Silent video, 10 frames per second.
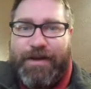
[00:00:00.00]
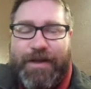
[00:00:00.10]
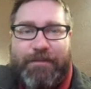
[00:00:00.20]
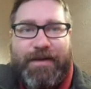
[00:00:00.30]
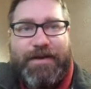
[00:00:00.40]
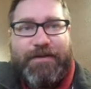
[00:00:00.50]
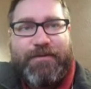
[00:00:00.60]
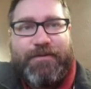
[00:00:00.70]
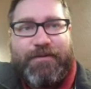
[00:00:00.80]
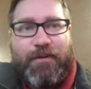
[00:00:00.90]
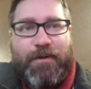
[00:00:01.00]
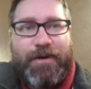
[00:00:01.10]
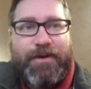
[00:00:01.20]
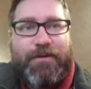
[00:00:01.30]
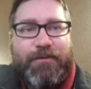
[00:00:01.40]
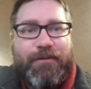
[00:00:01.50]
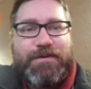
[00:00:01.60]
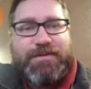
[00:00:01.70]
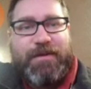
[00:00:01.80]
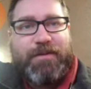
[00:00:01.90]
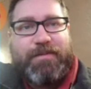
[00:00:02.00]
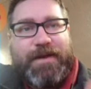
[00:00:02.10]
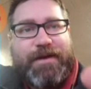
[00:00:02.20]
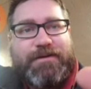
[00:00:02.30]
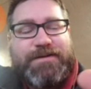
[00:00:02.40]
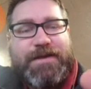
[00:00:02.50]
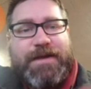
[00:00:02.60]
It can be different for you, for some other players,